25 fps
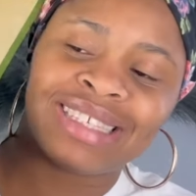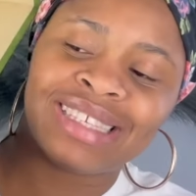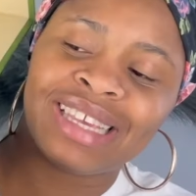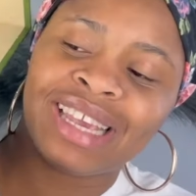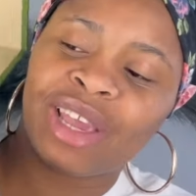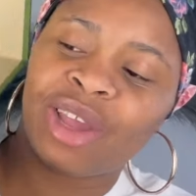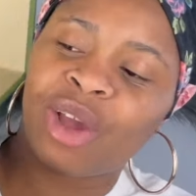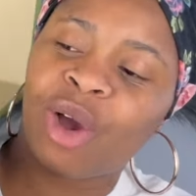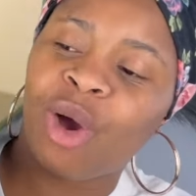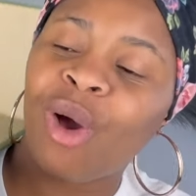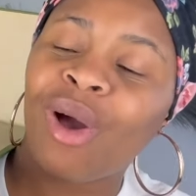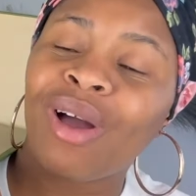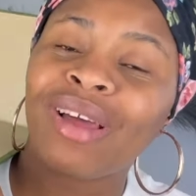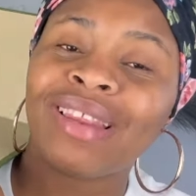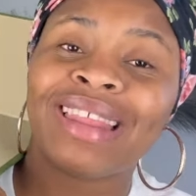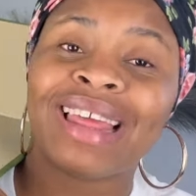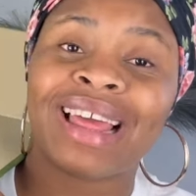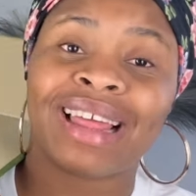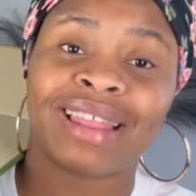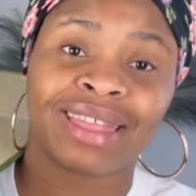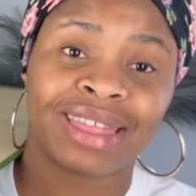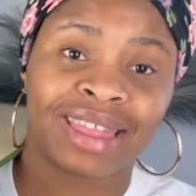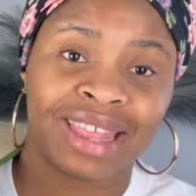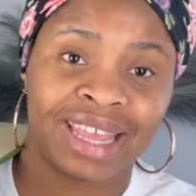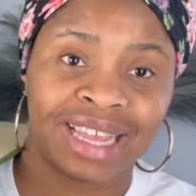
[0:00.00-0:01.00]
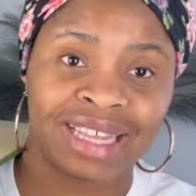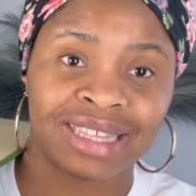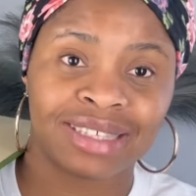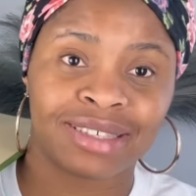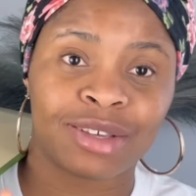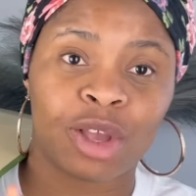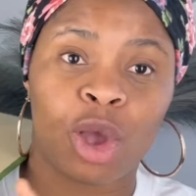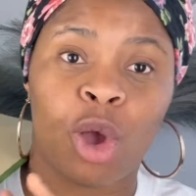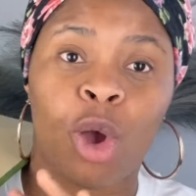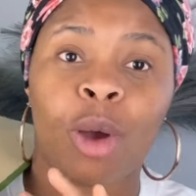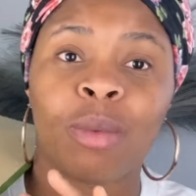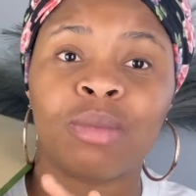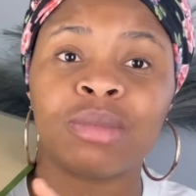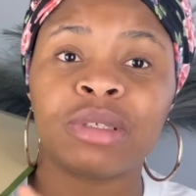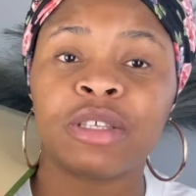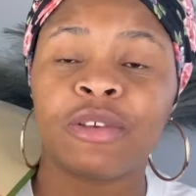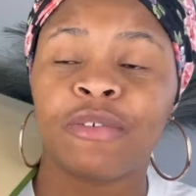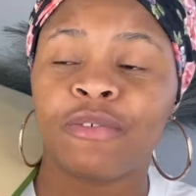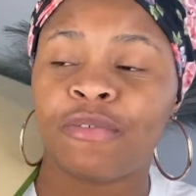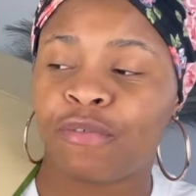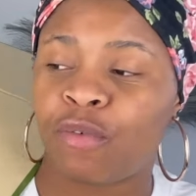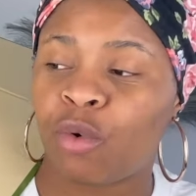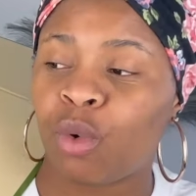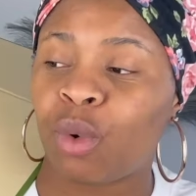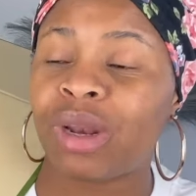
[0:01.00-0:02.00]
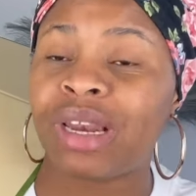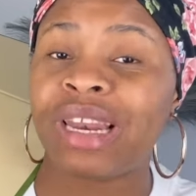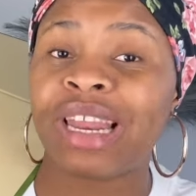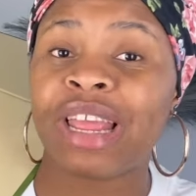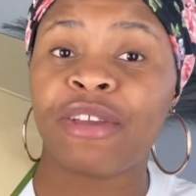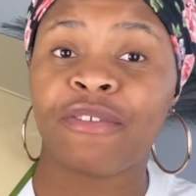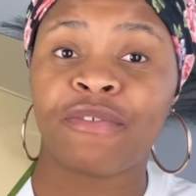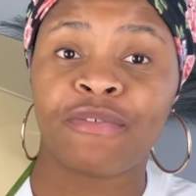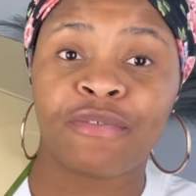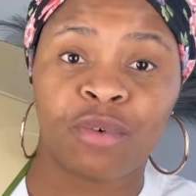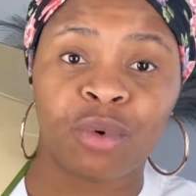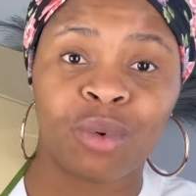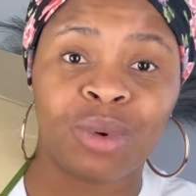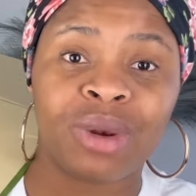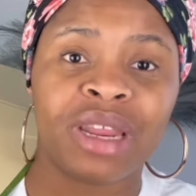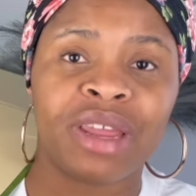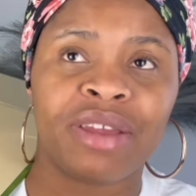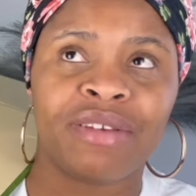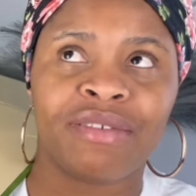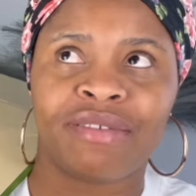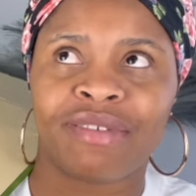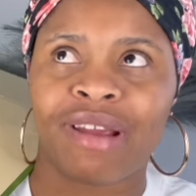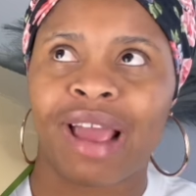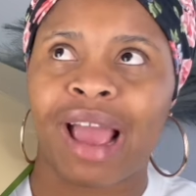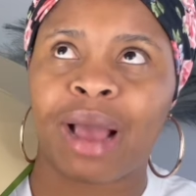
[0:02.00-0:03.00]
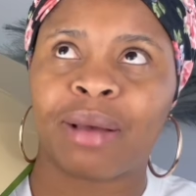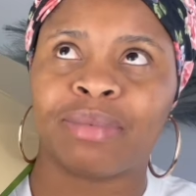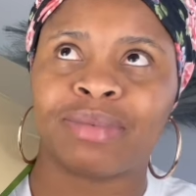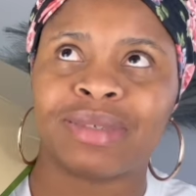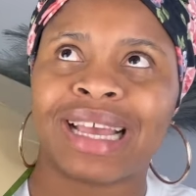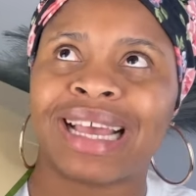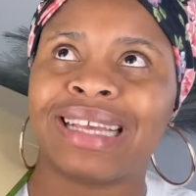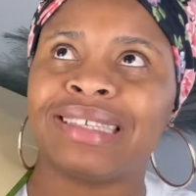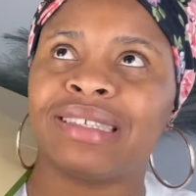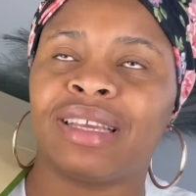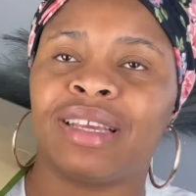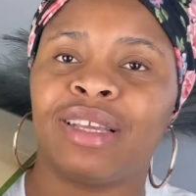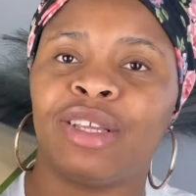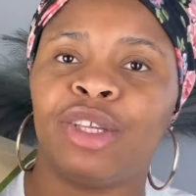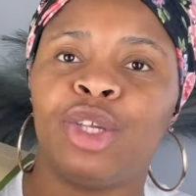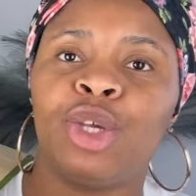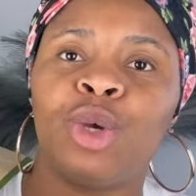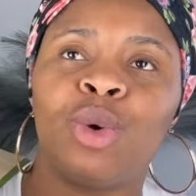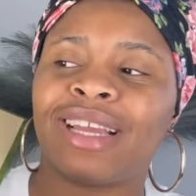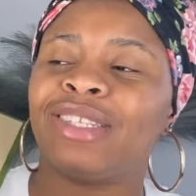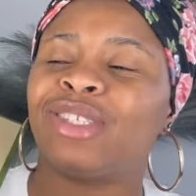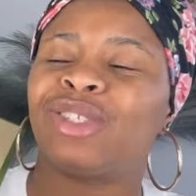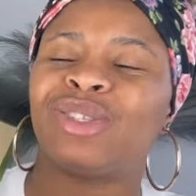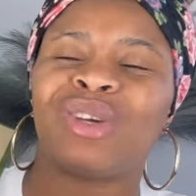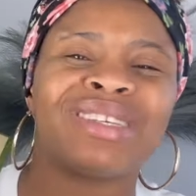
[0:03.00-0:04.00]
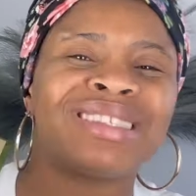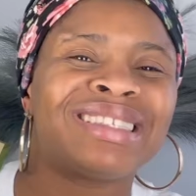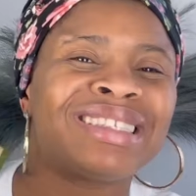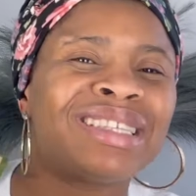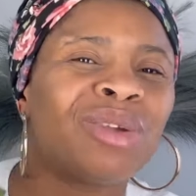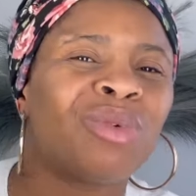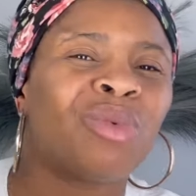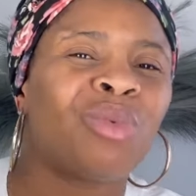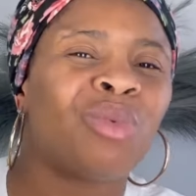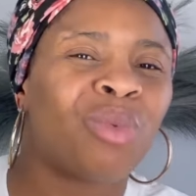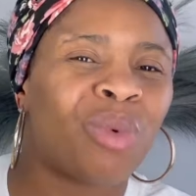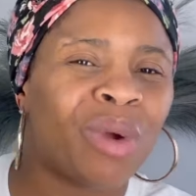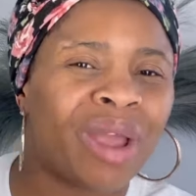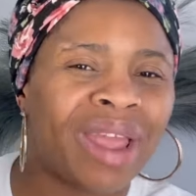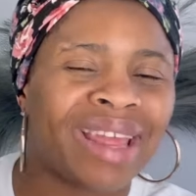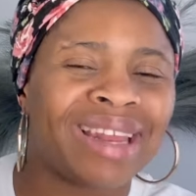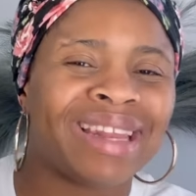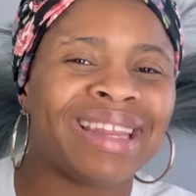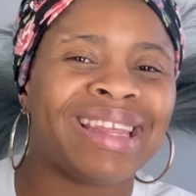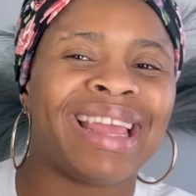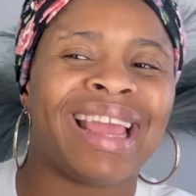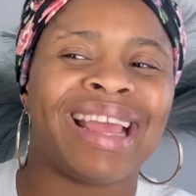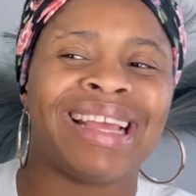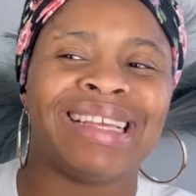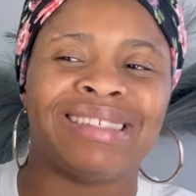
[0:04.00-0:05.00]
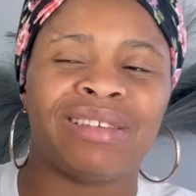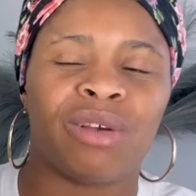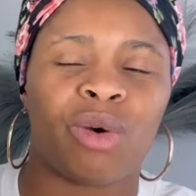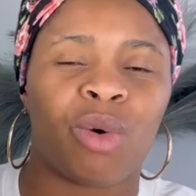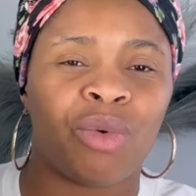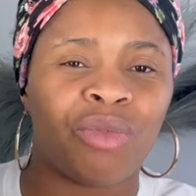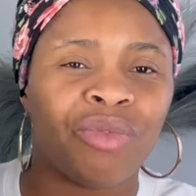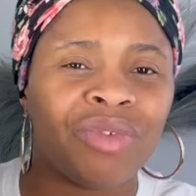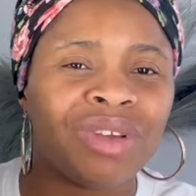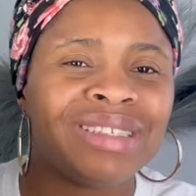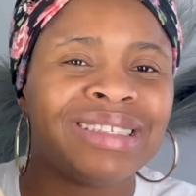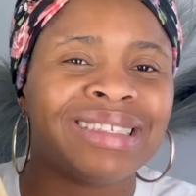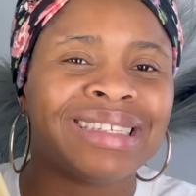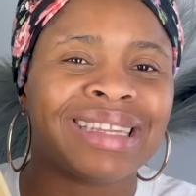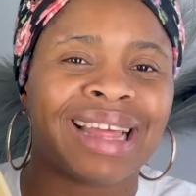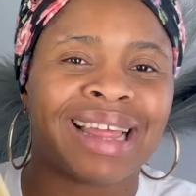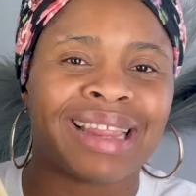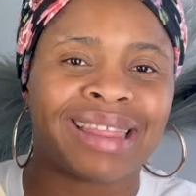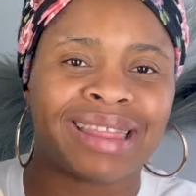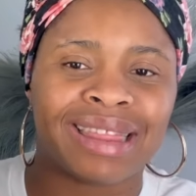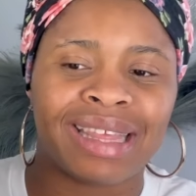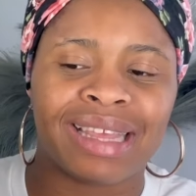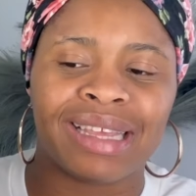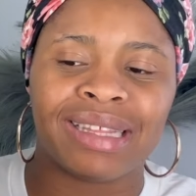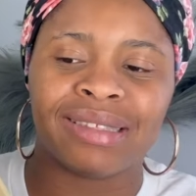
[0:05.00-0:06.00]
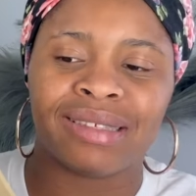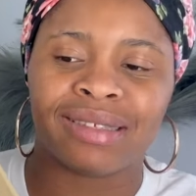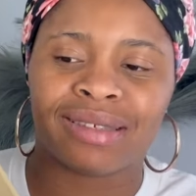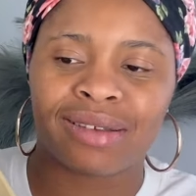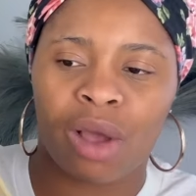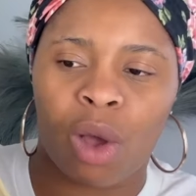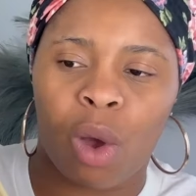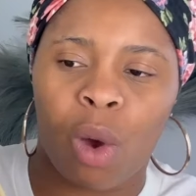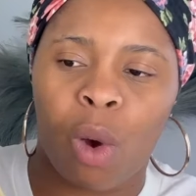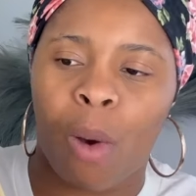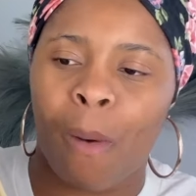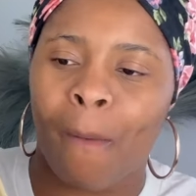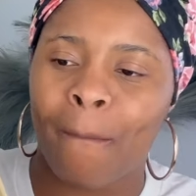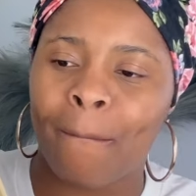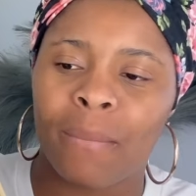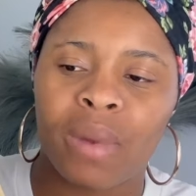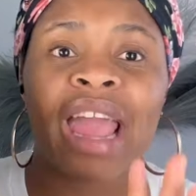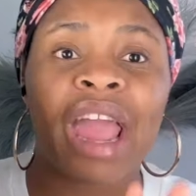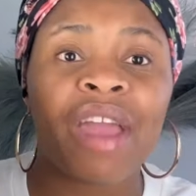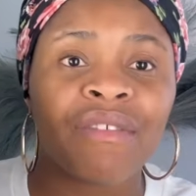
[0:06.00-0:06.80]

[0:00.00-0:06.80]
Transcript: See, all their things comes fully wrapped, as in you just the way the original things come.